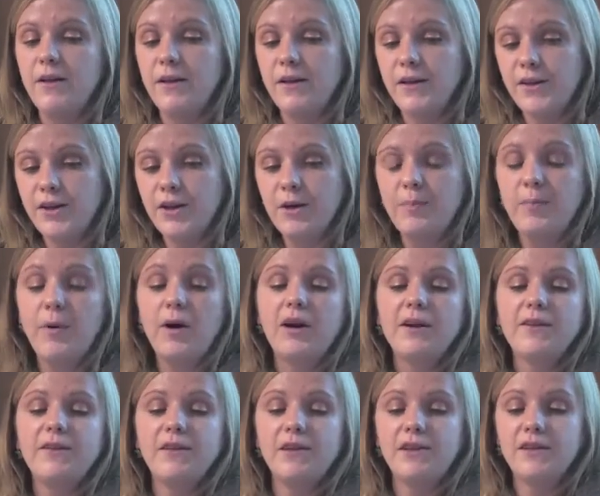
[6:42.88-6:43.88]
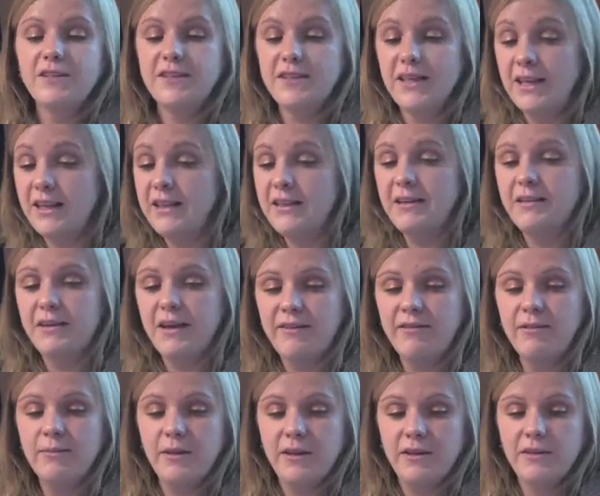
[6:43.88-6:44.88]
Their partners in the
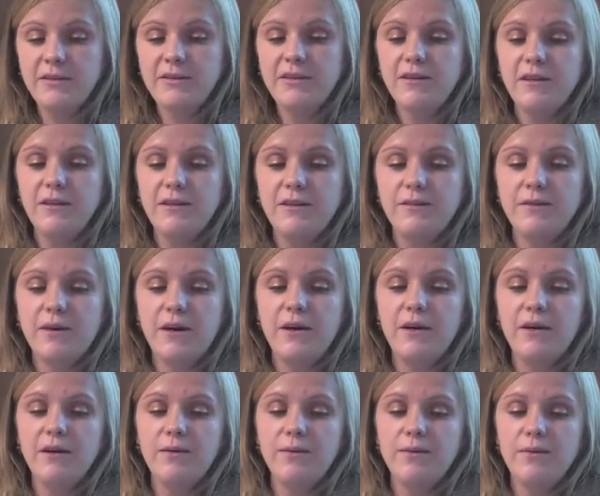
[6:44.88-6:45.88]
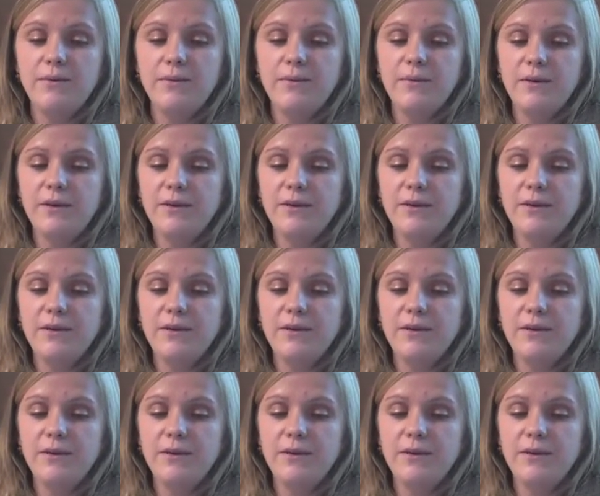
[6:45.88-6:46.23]
government, there are,